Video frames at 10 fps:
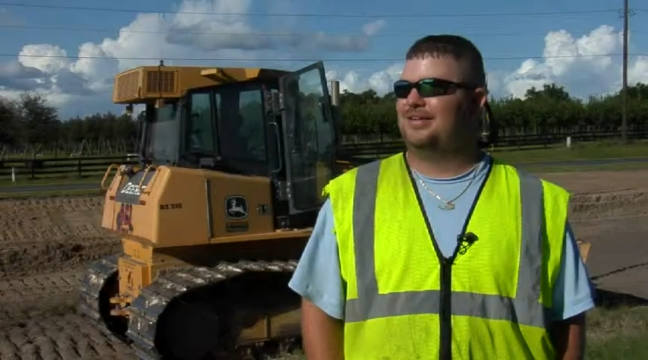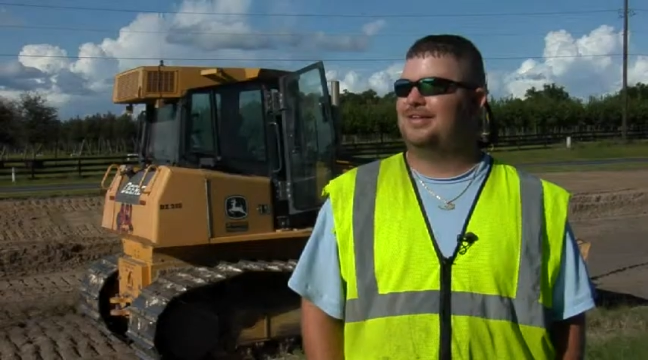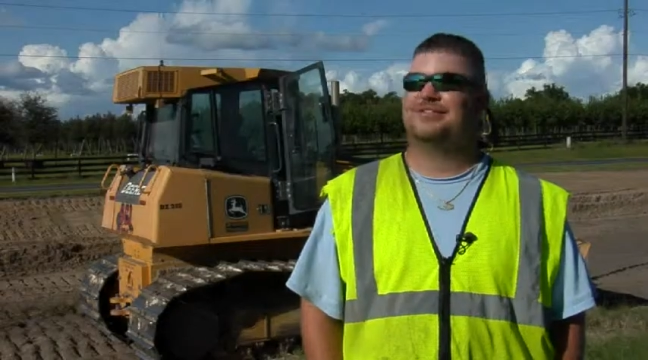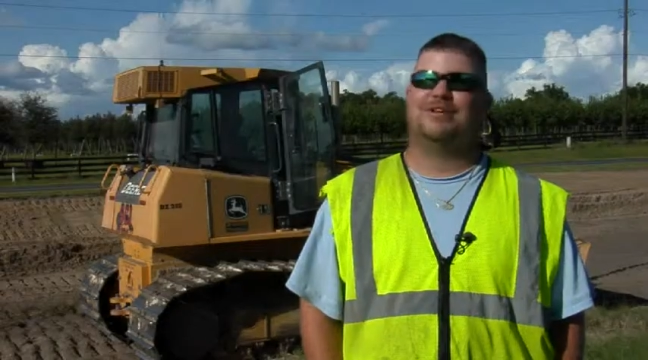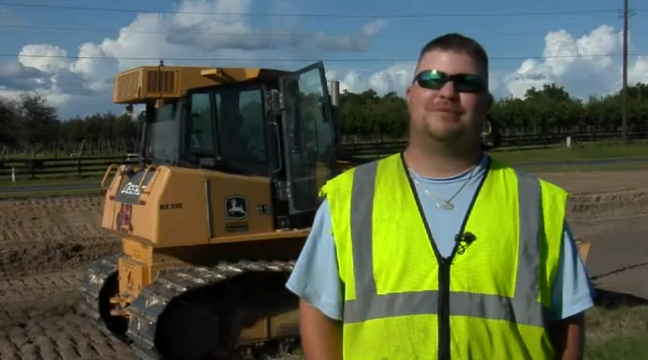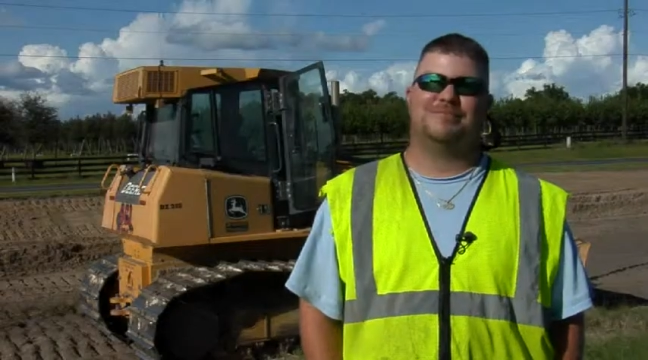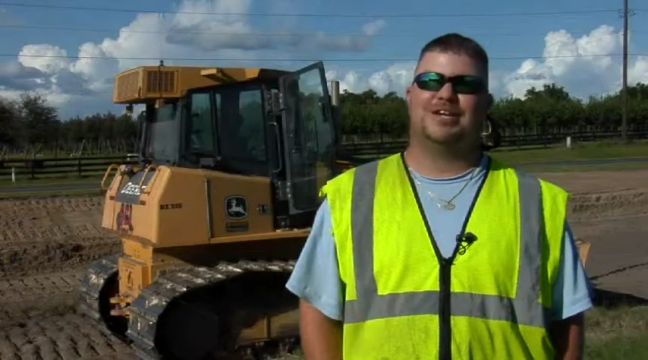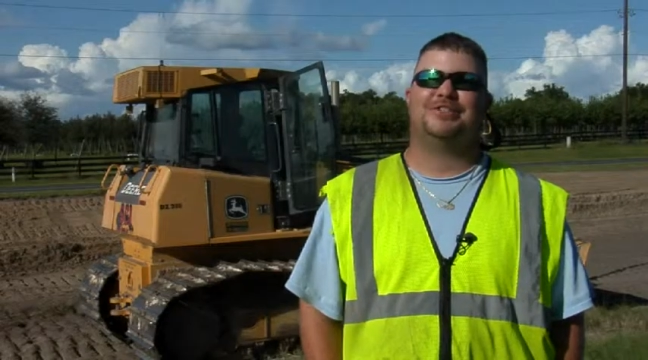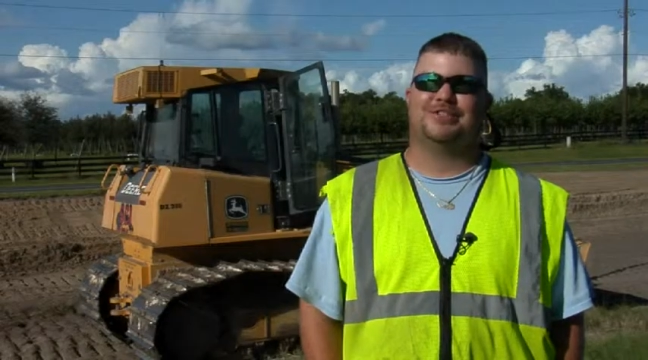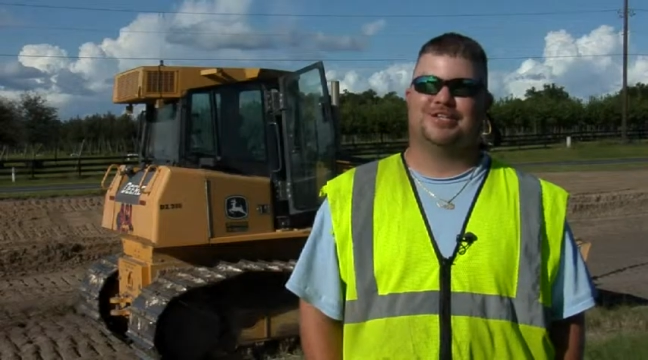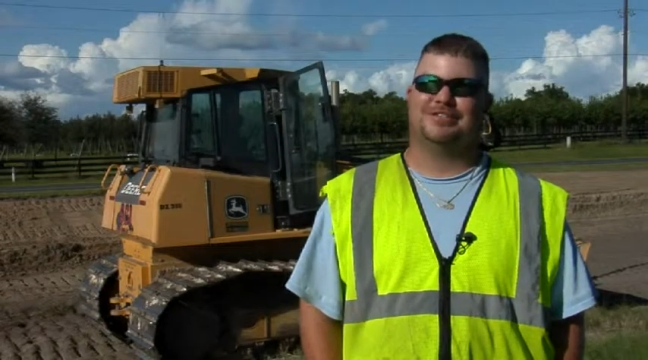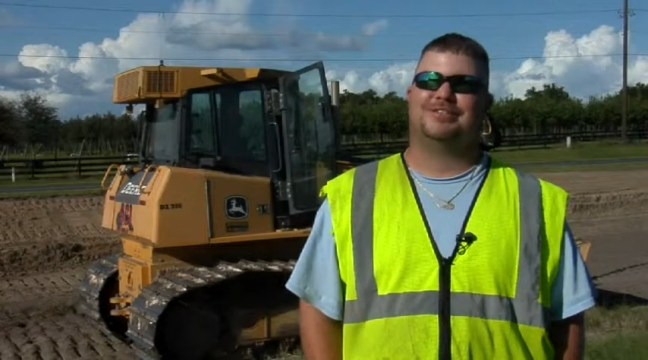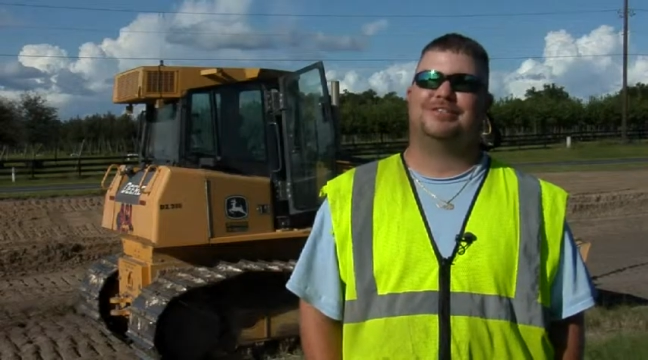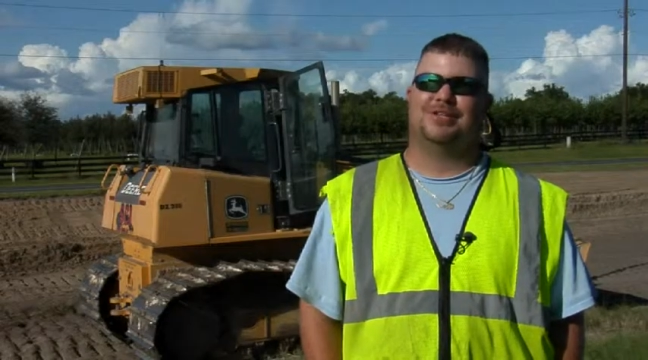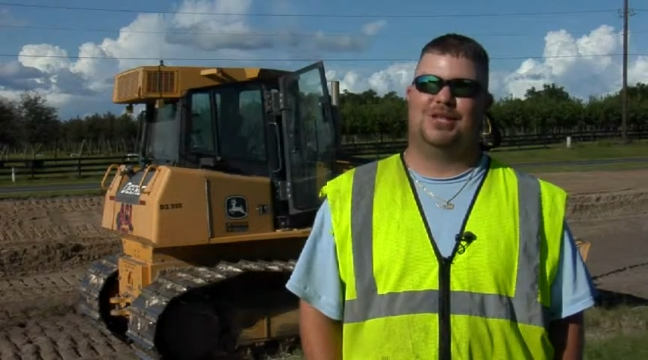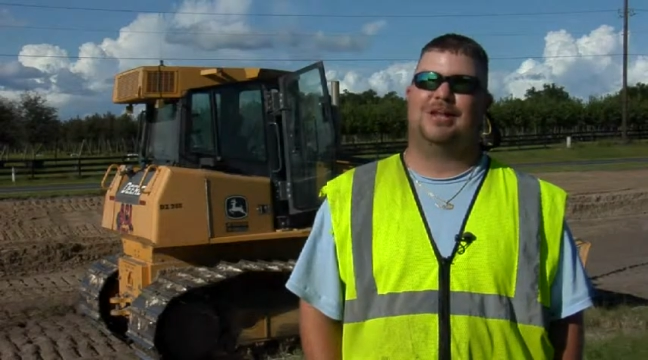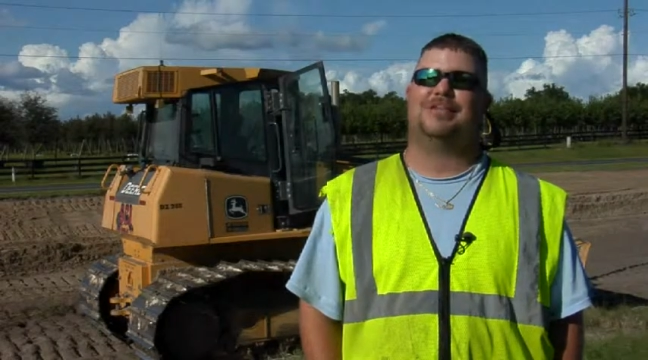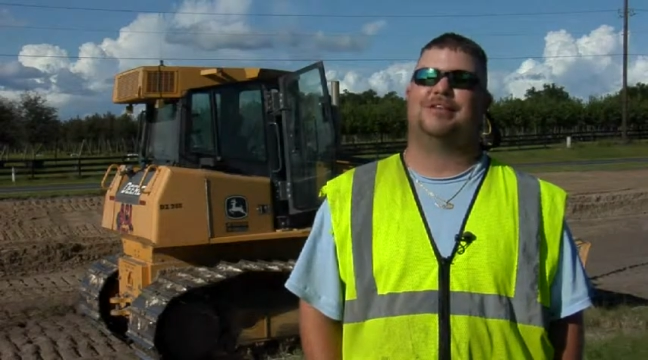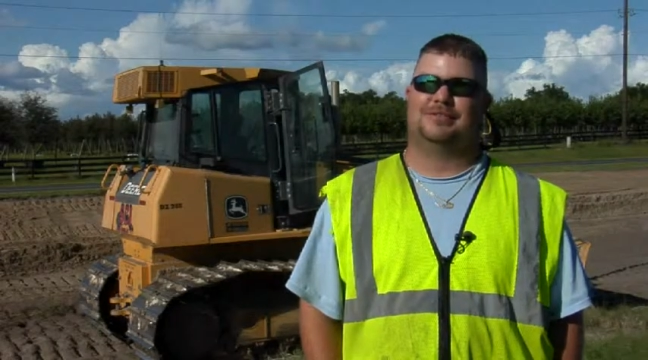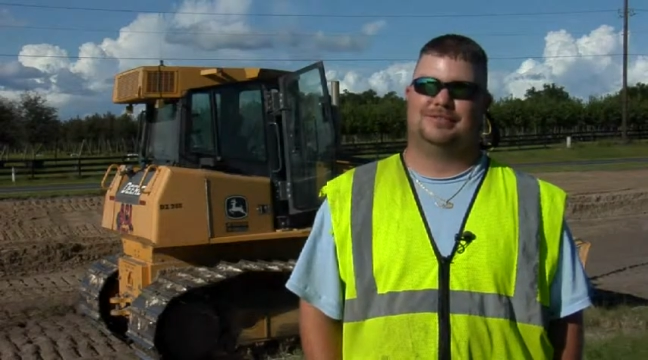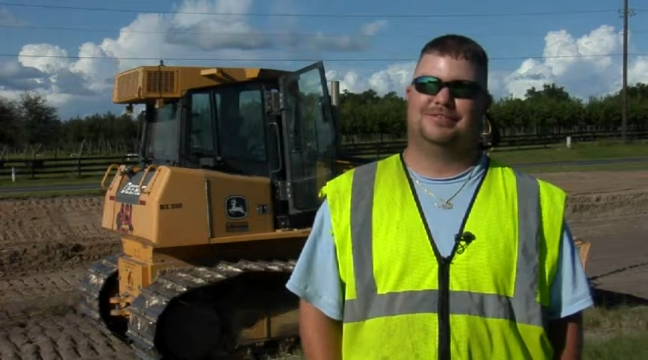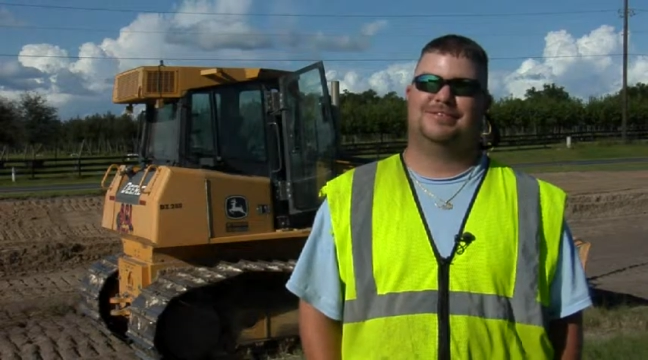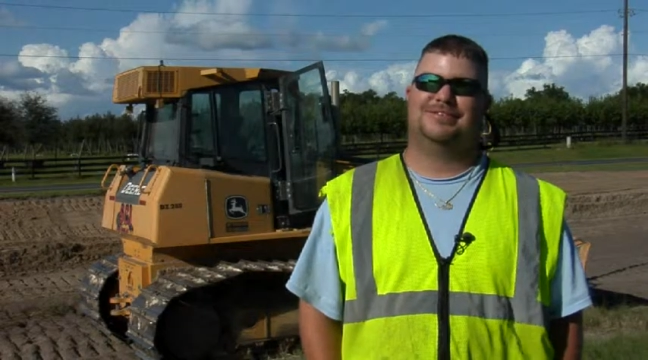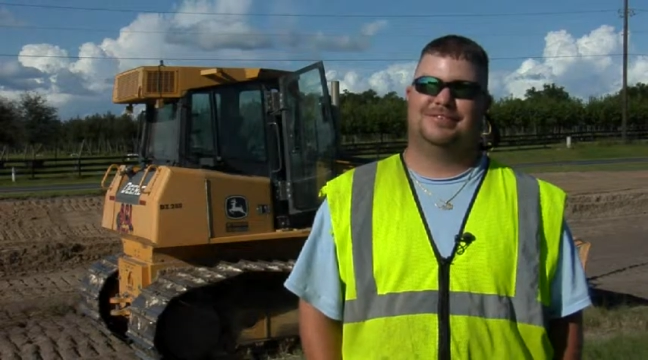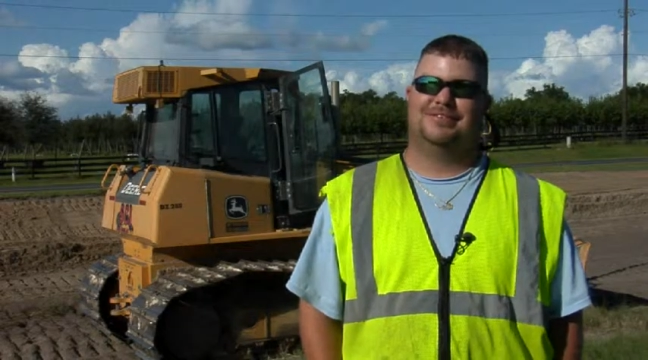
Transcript: It's going to change things, a lot of things.